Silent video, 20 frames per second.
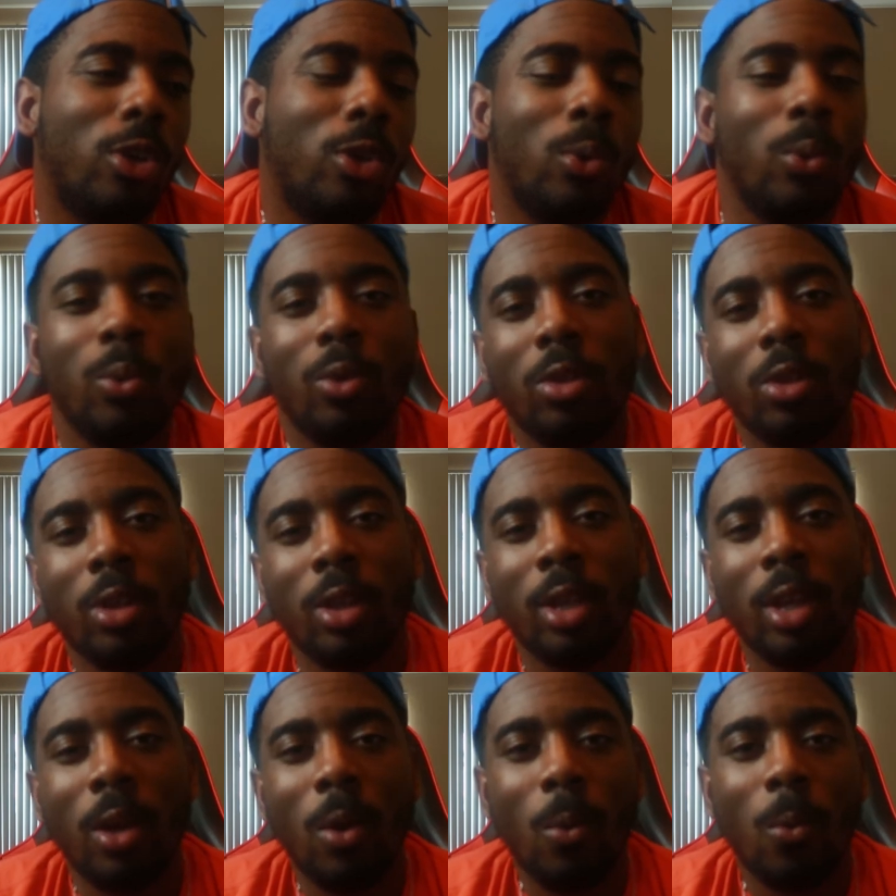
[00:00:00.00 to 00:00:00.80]
do to
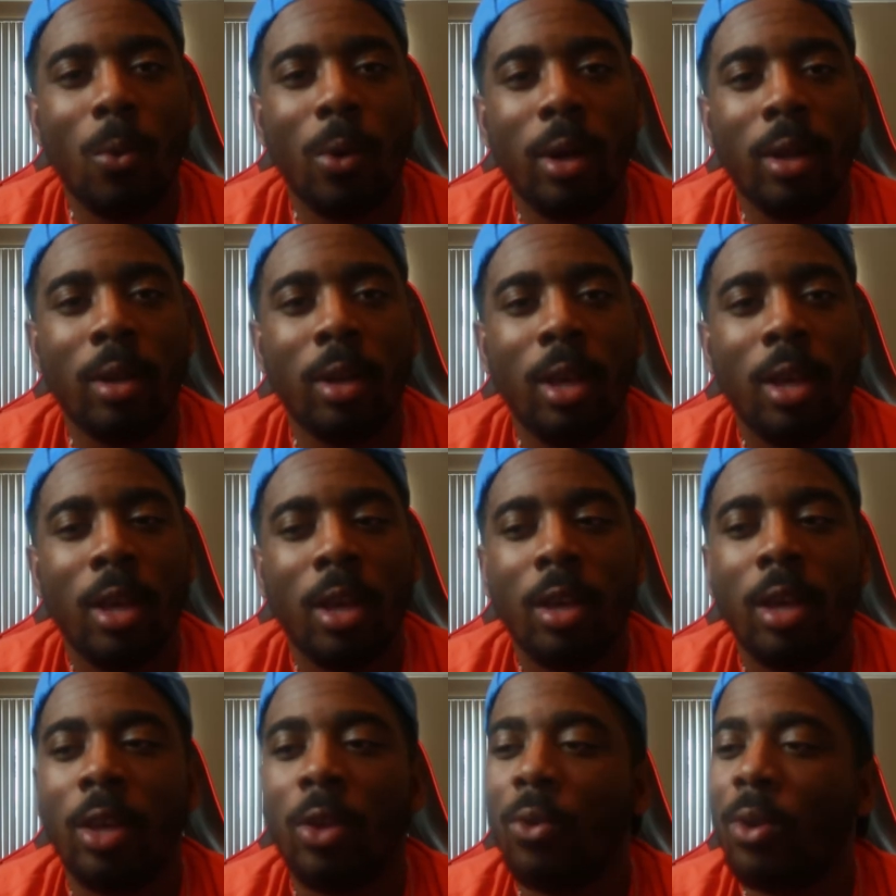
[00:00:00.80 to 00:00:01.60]
get one.
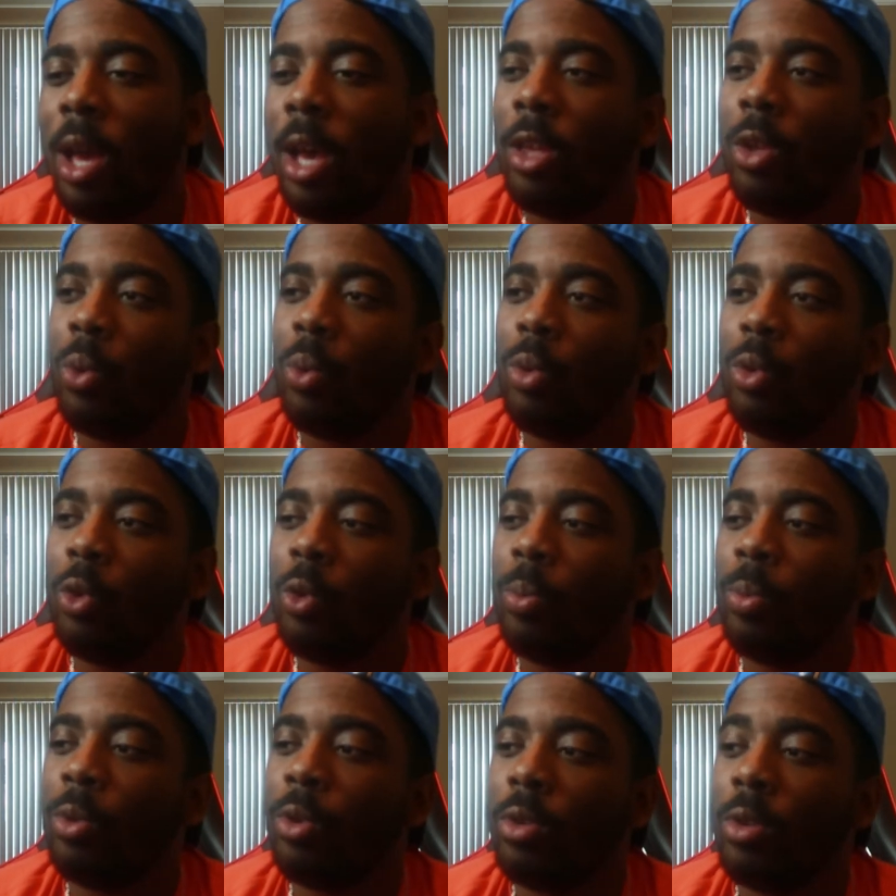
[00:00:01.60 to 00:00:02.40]
And you got
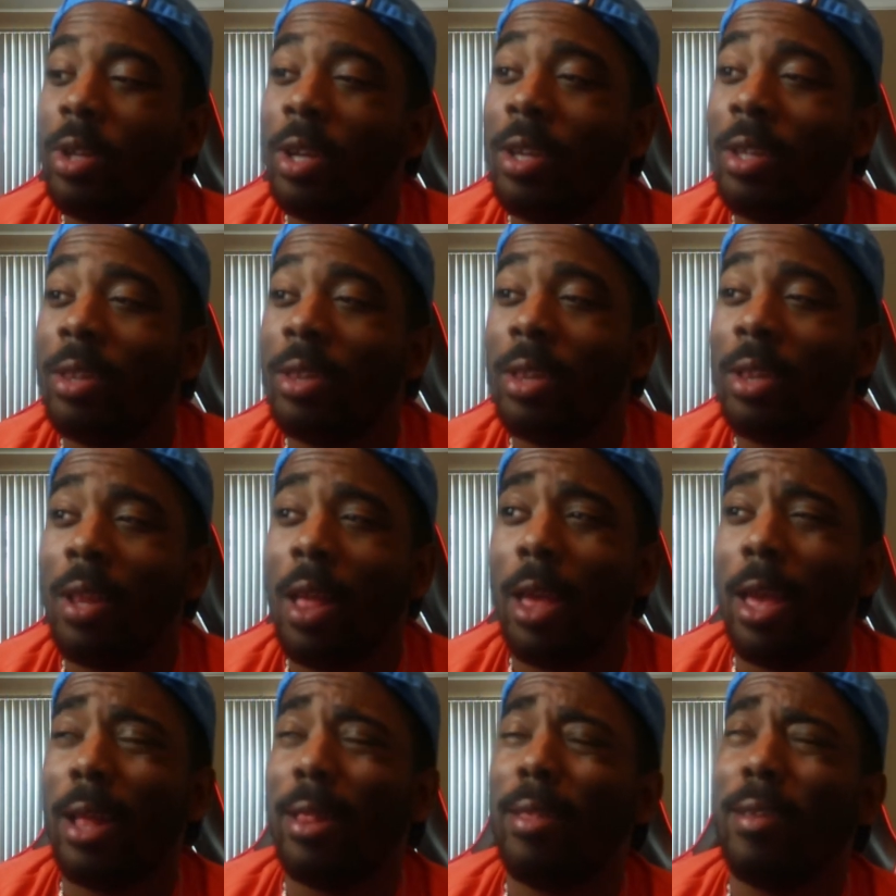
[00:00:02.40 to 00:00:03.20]
YouTubers that,
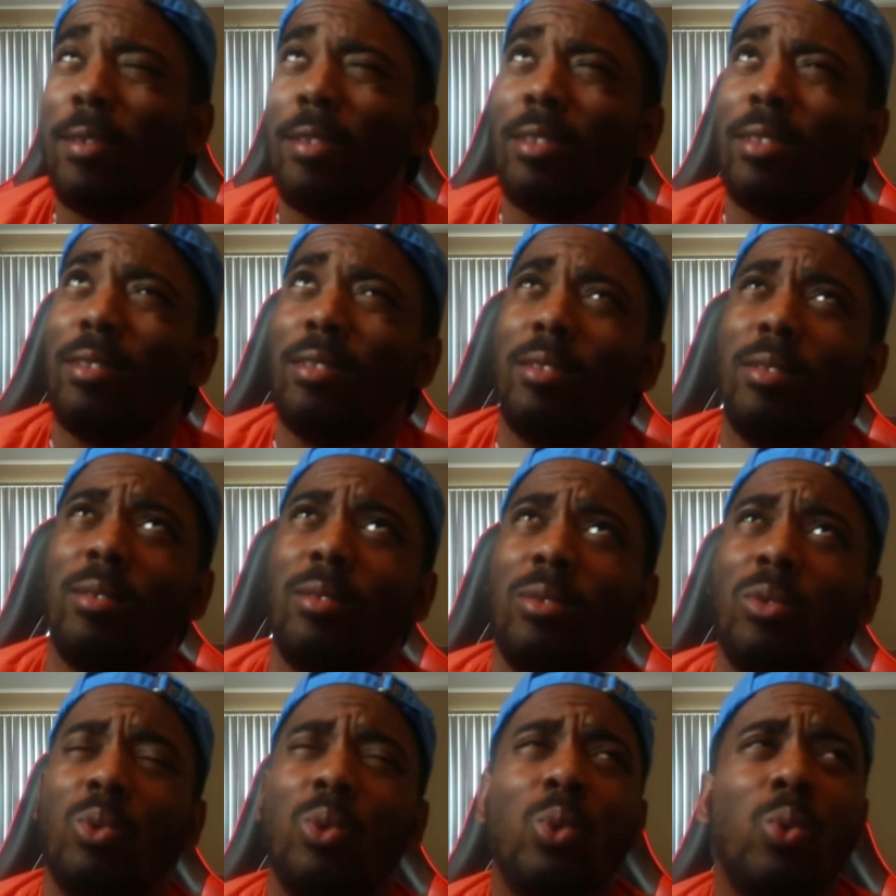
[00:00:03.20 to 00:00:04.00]
like, I think
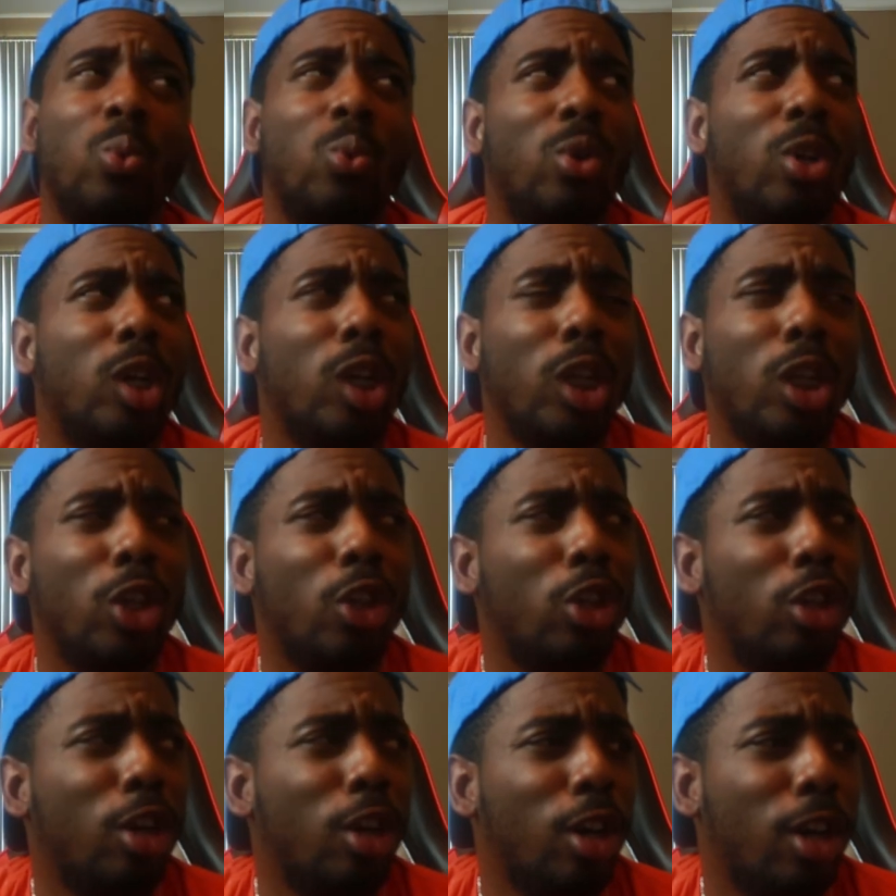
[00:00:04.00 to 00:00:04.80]

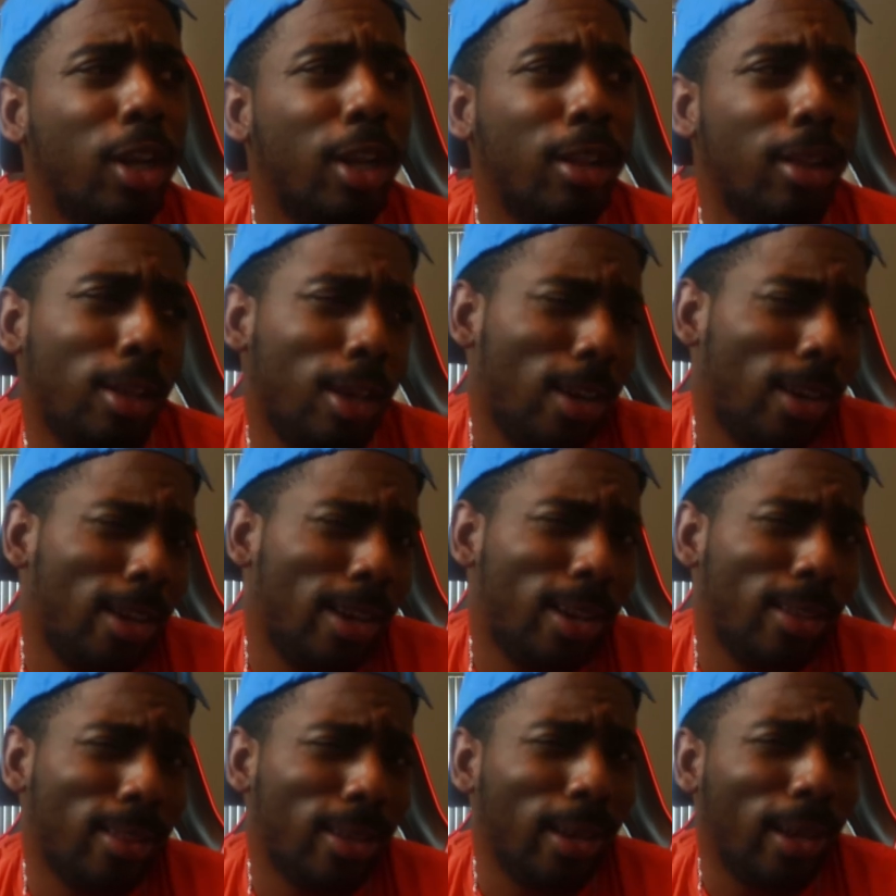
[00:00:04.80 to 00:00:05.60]
Hoodie Sean
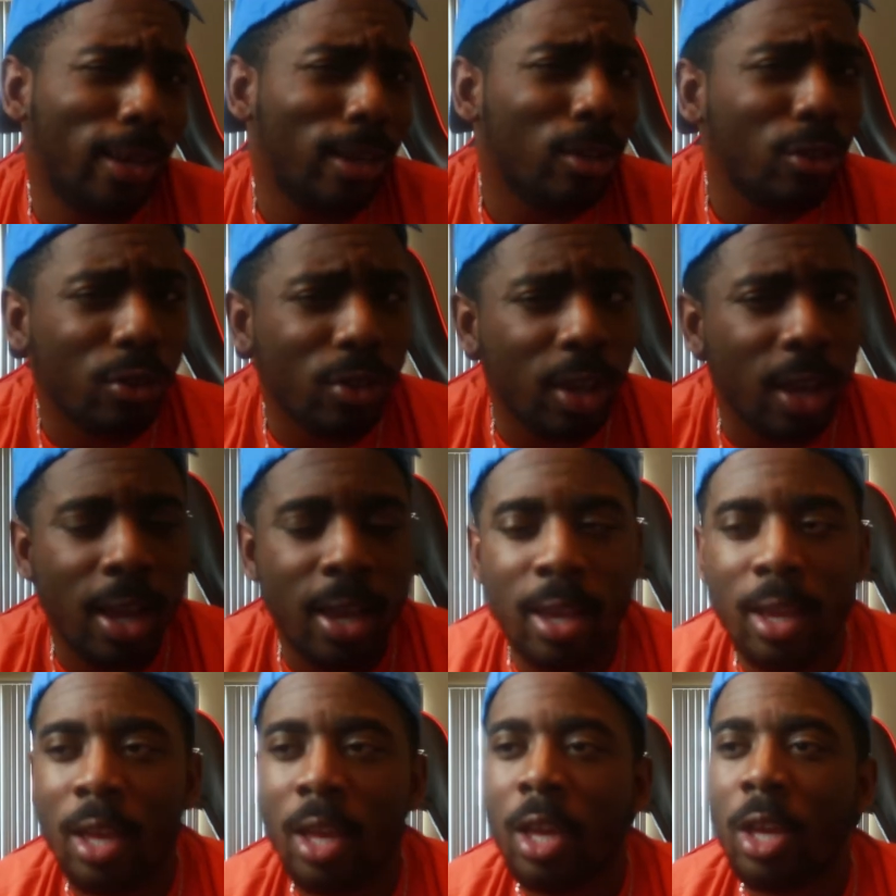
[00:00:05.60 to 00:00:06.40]
had like
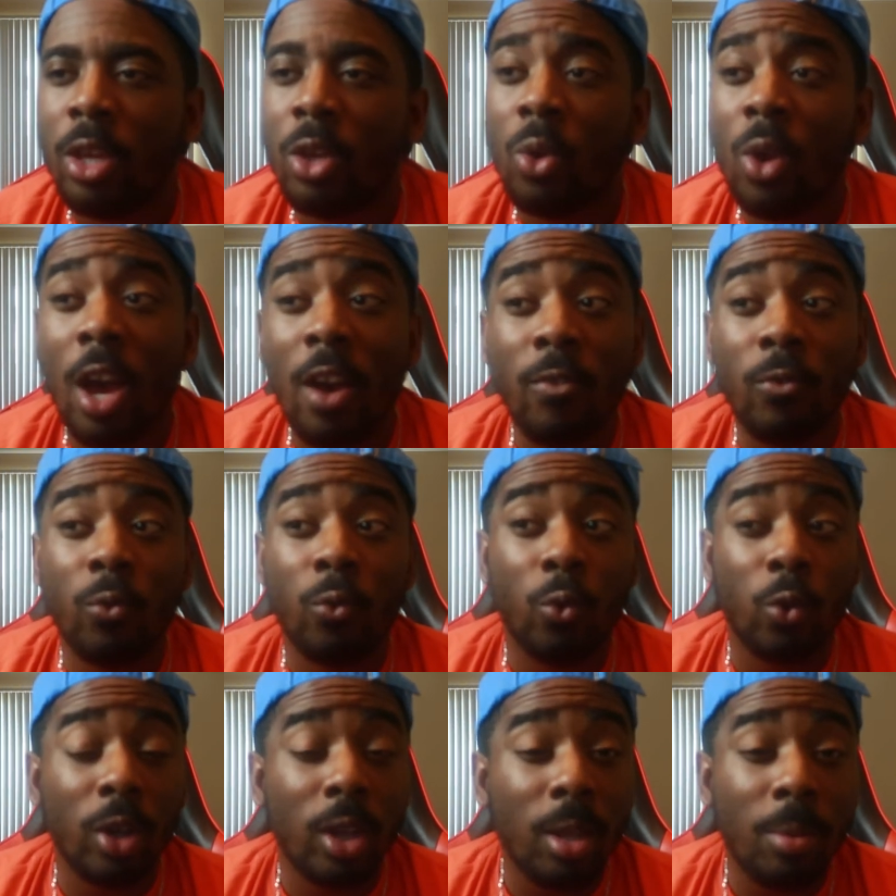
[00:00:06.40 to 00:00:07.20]
800K. You have
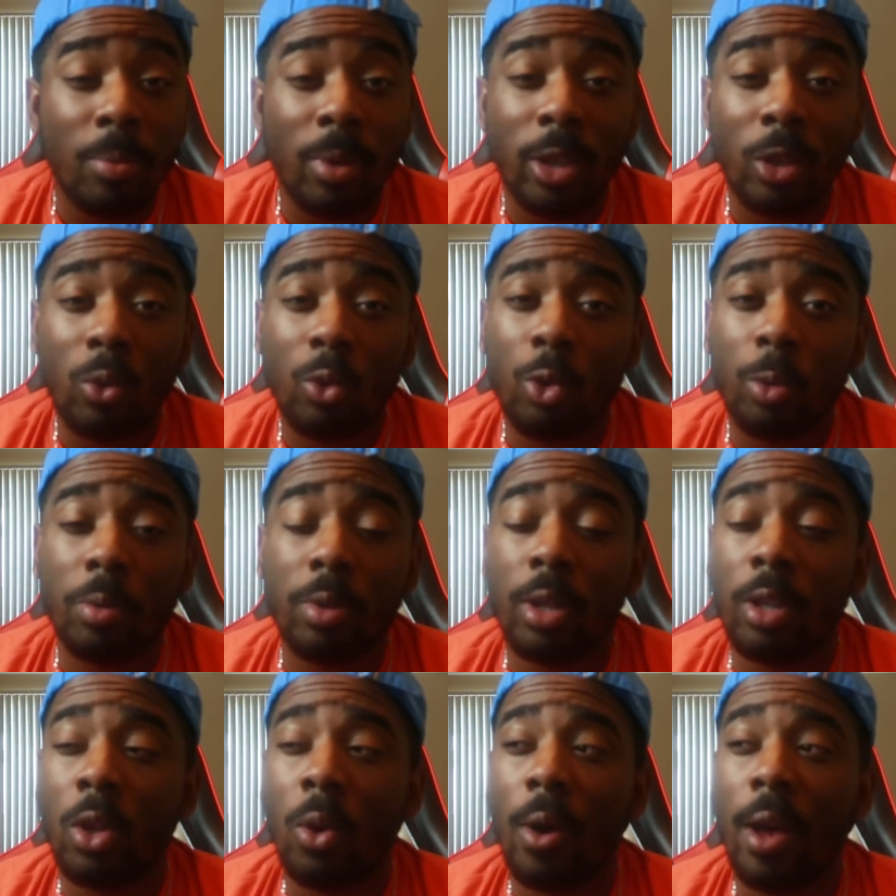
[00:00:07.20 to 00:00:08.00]
really big
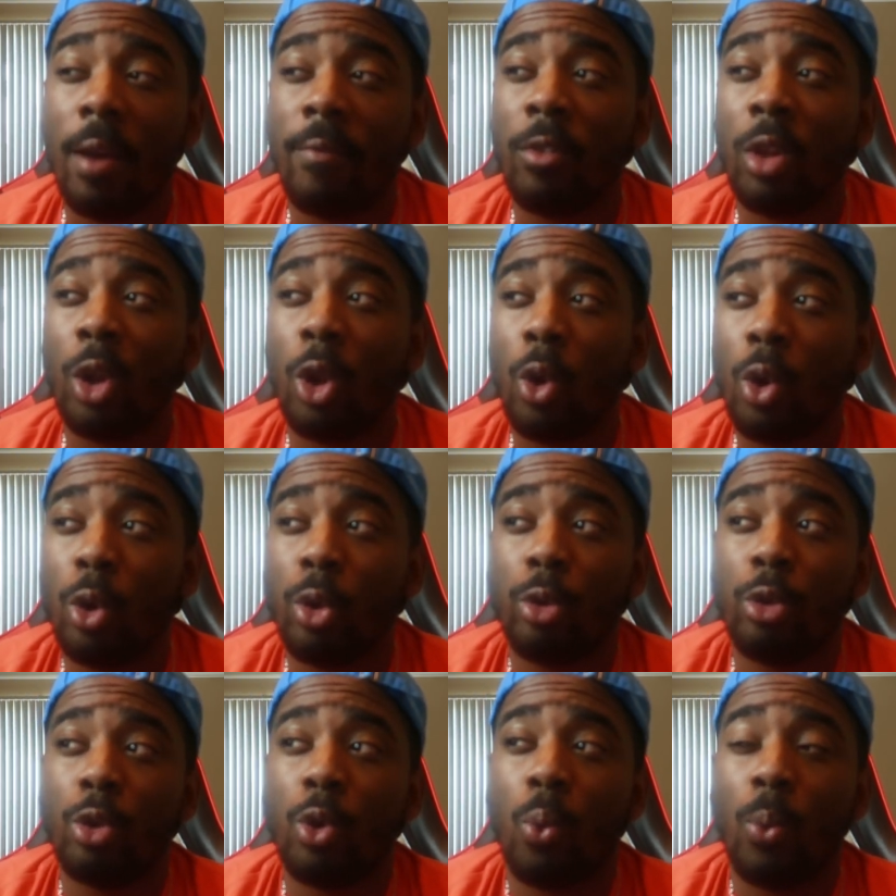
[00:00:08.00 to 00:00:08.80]
YouTubers that don't have the
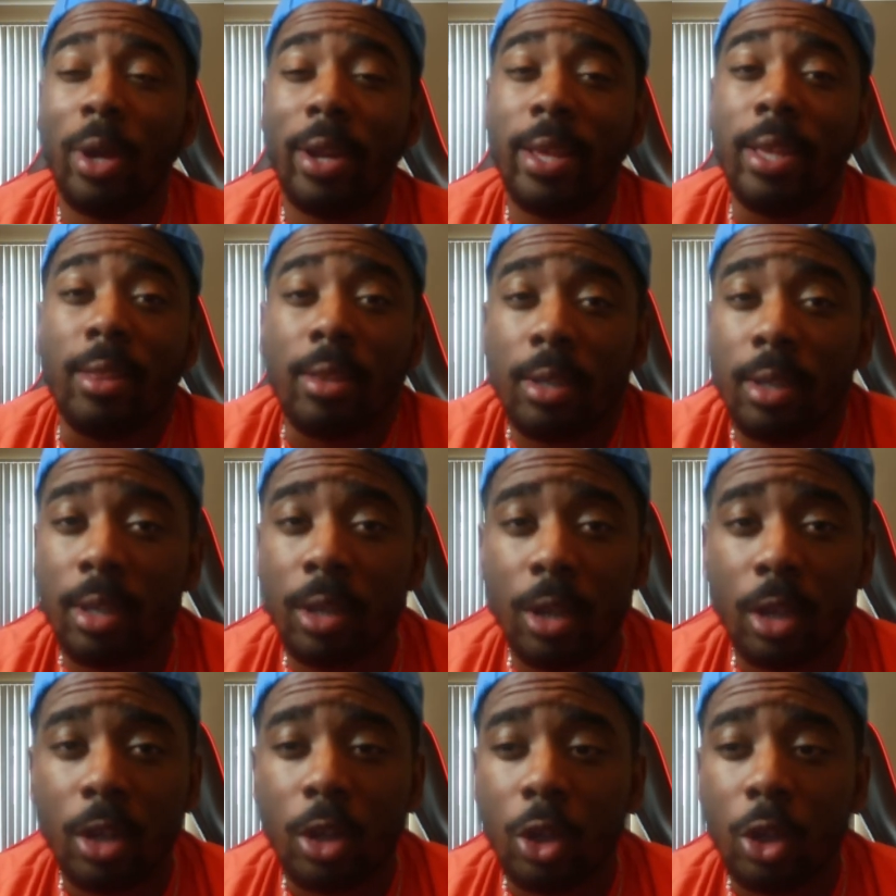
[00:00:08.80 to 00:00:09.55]
logo. So what is it?